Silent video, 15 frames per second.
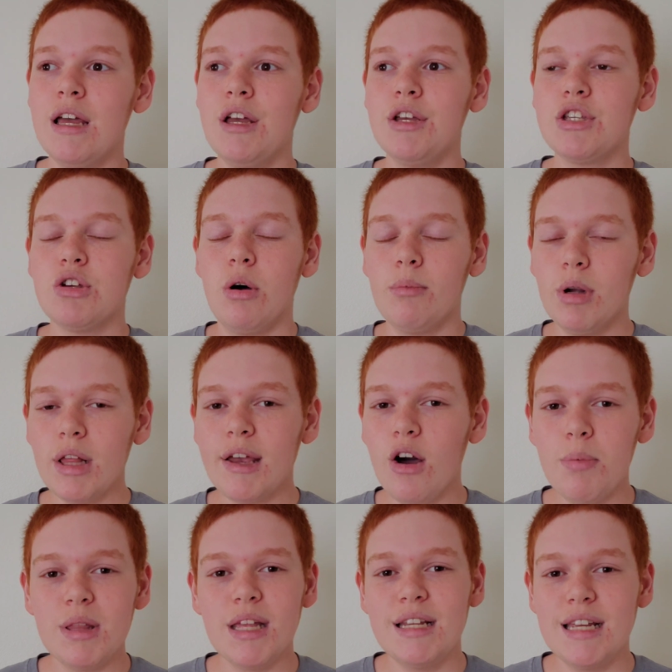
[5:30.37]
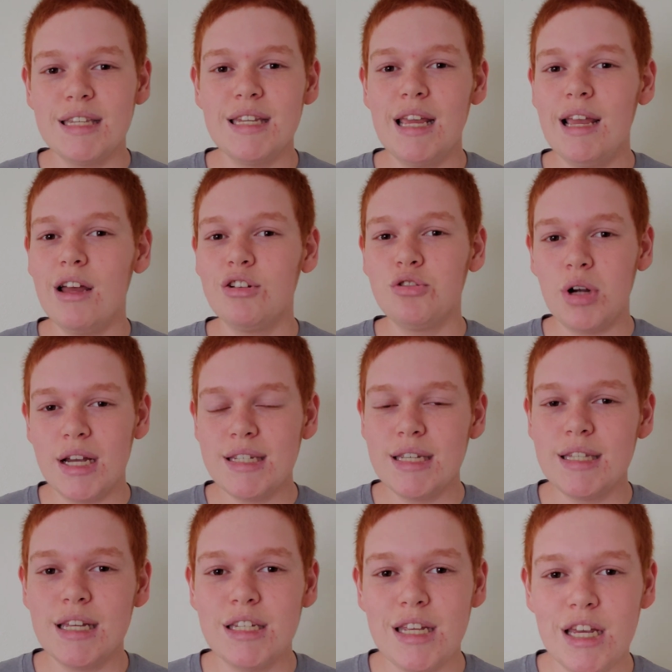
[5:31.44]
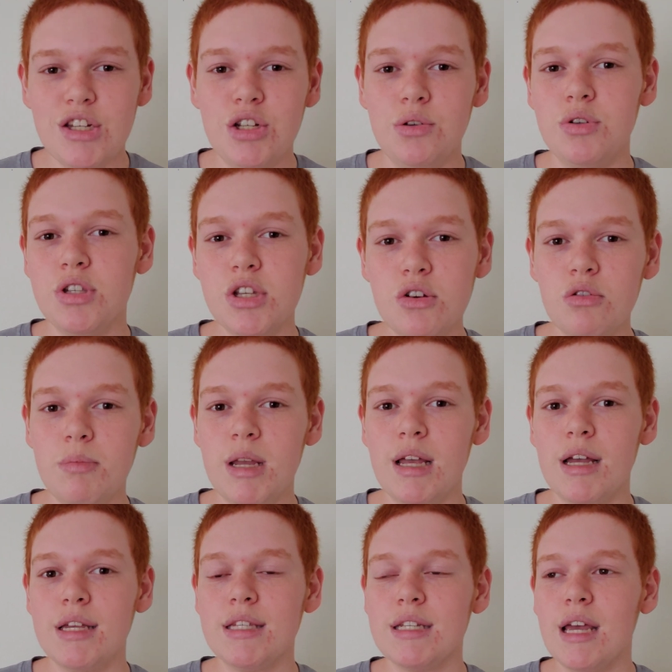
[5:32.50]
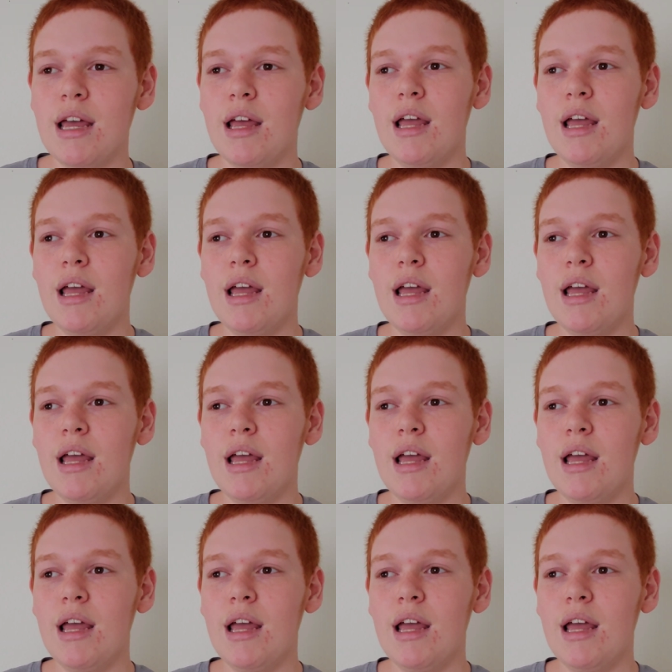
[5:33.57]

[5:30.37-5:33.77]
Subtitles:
So I'm really hoping that Disney addresses this issue soon because